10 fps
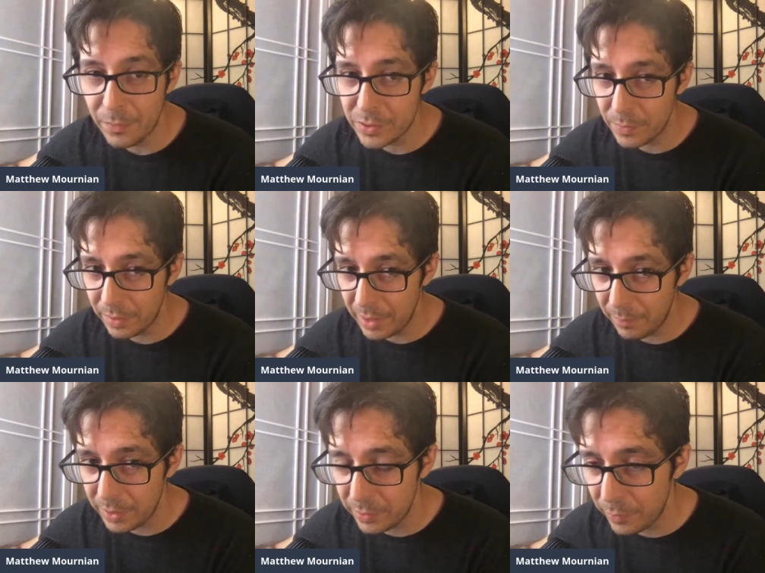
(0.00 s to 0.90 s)
There's one thing
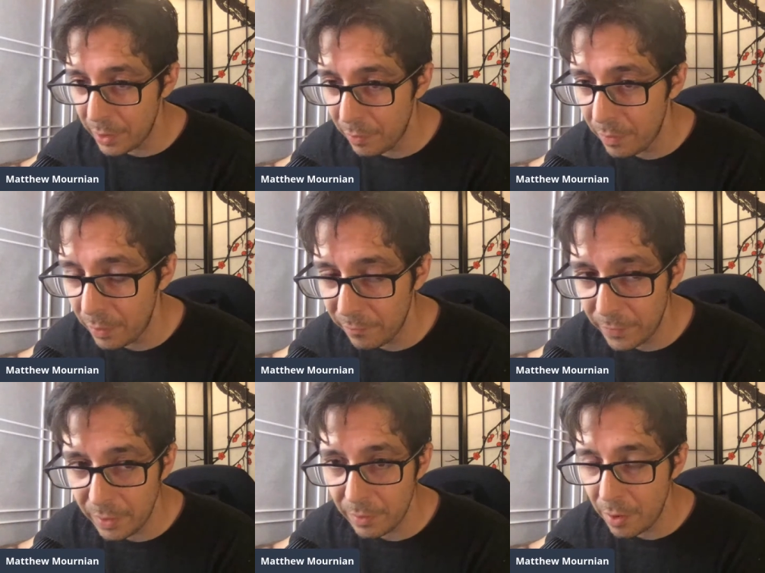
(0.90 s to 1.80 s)
we do know on a
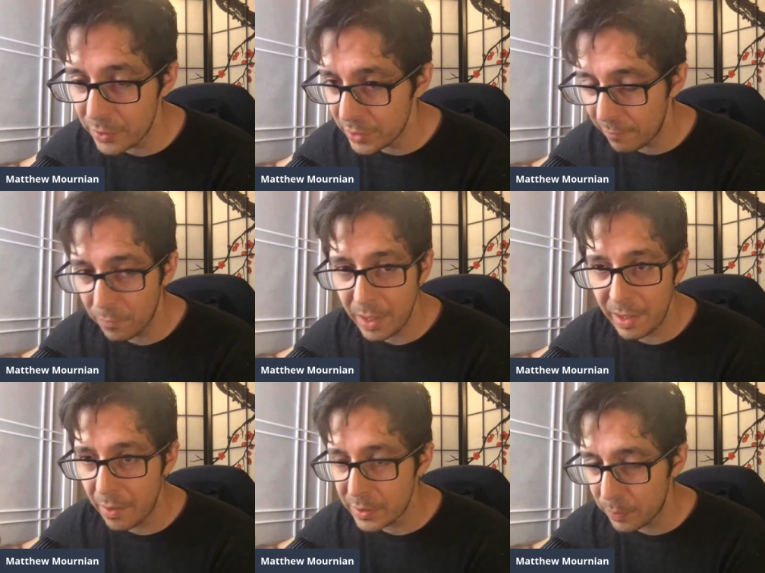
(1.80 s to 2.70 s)
very large level right
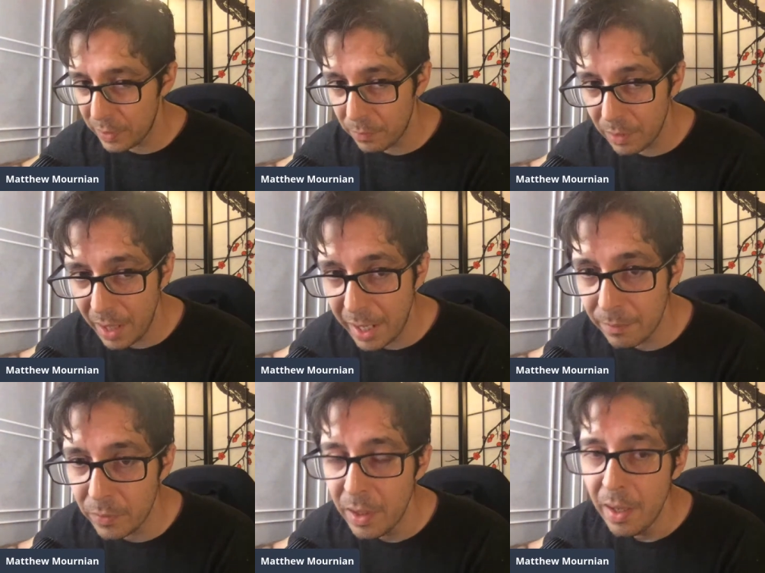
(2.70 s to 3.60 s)
now. It's pretty
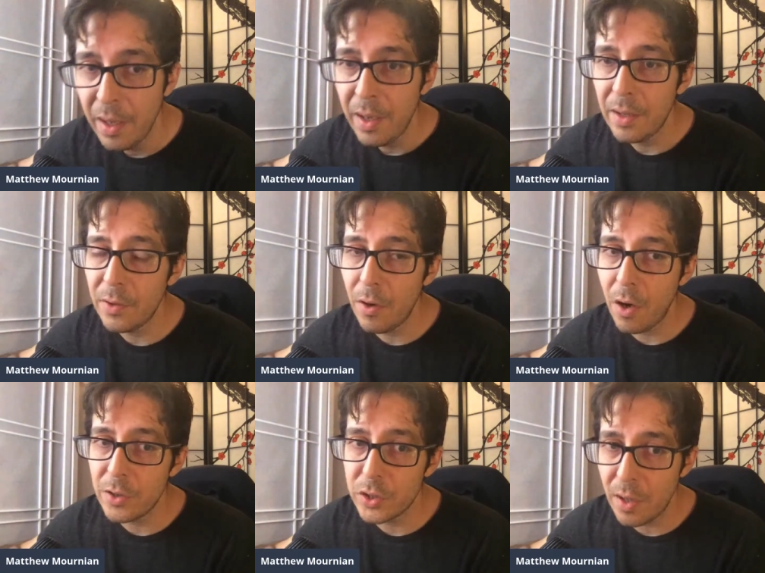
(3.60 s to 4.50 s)
reliable. And there
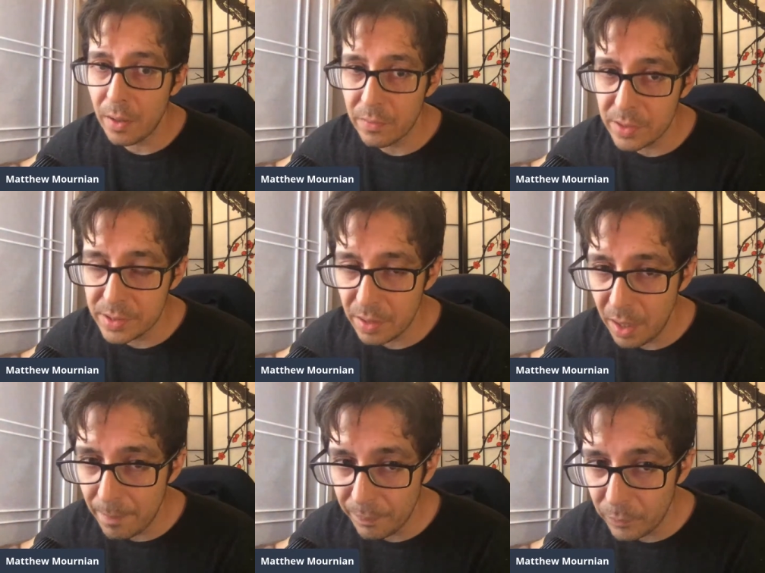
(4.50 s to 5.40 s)
are chakras
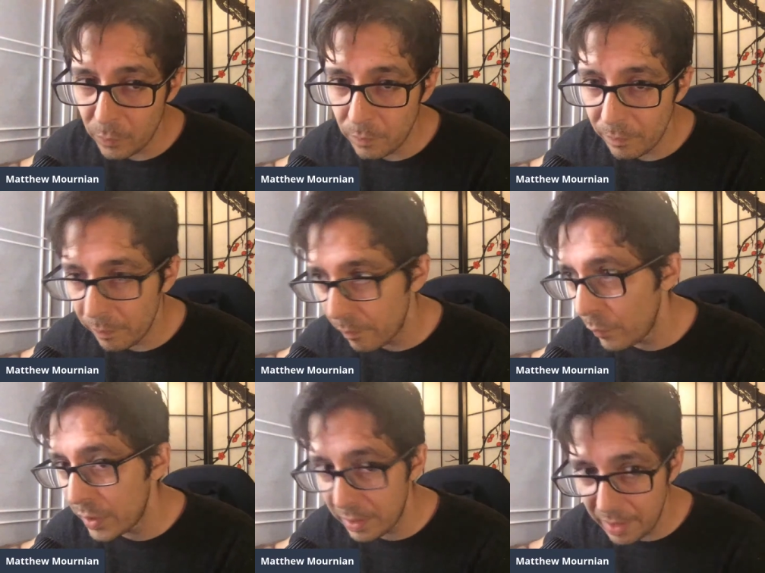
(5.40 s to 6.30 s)

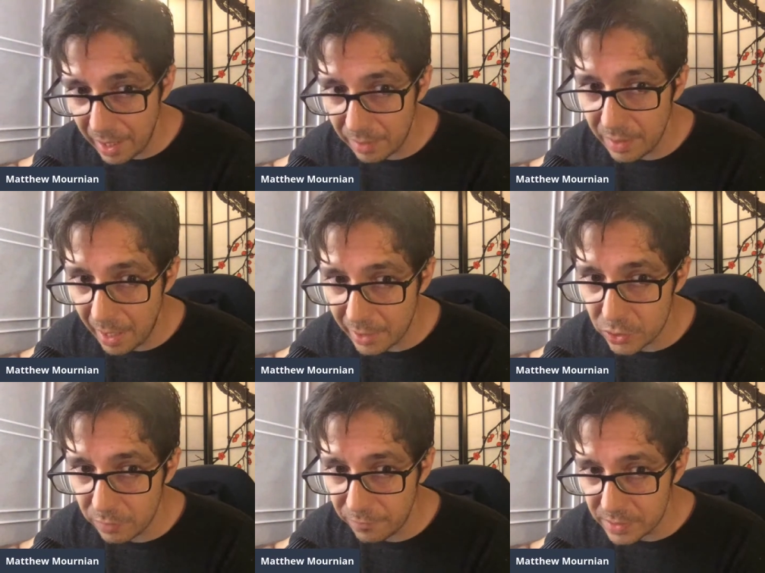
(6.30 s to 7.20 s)
within the head that
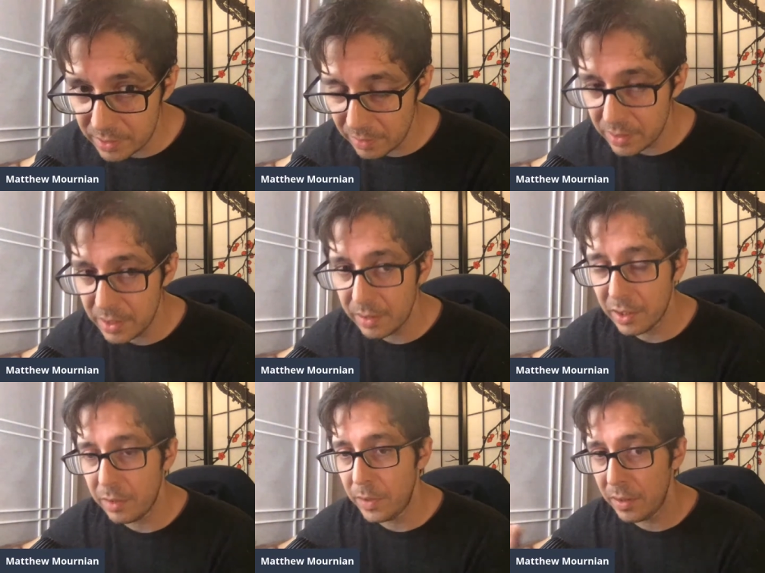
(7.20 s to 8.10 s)
actually facilitate
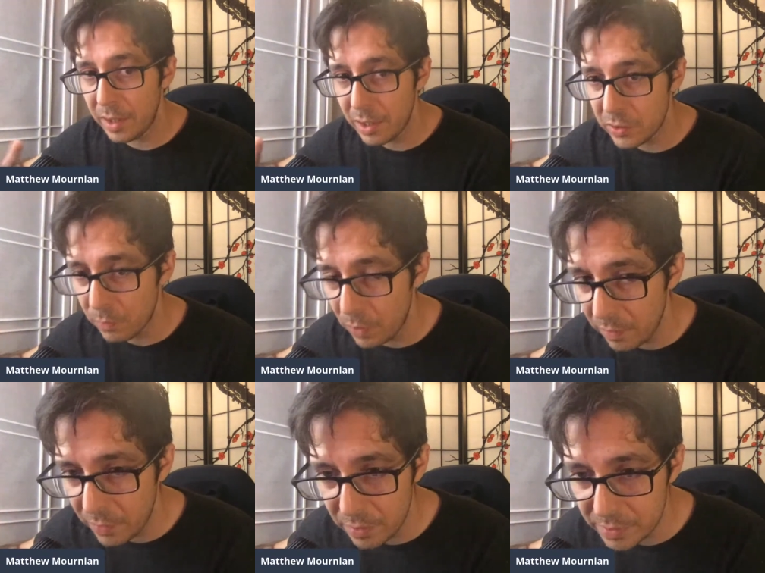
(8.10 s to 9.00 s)
the communication. One
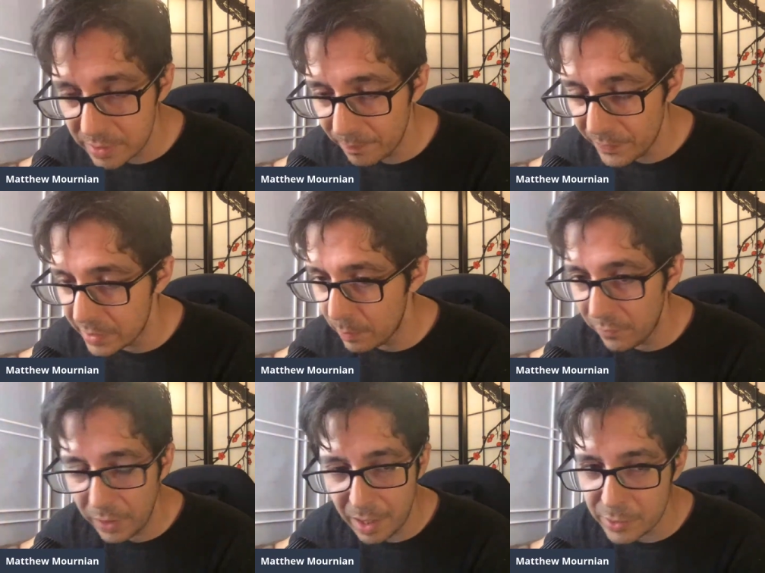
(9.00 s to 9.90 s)
of those, some
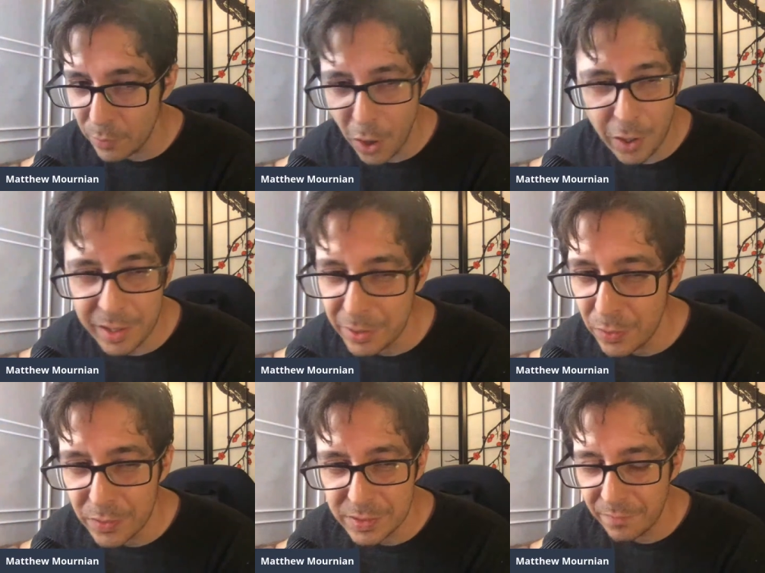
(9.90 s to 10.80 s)
of you guys will already
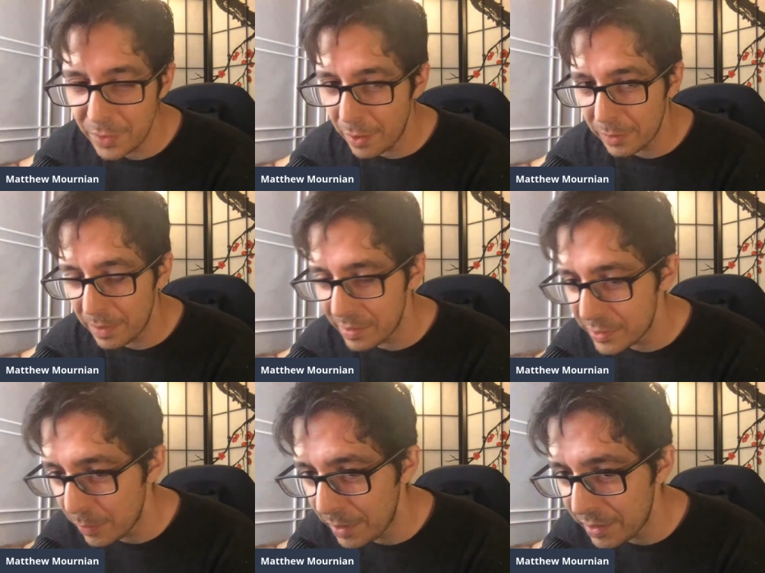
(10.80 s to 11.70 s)
know this. I've talked about it
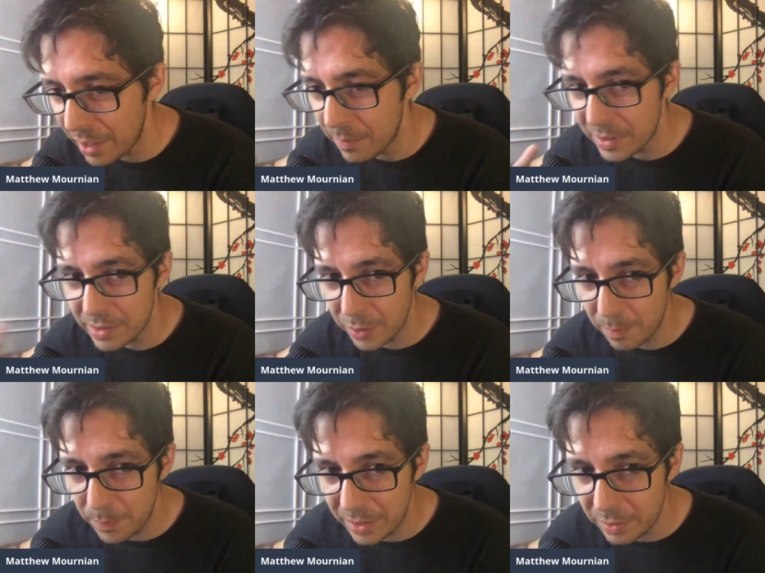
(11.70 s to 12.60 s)
so many times. It's
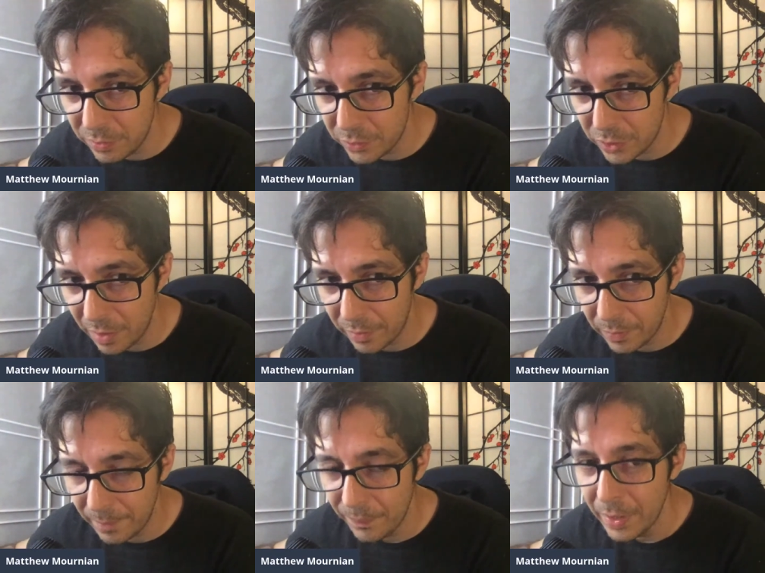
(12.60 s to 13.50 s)
your Bendu Chakra.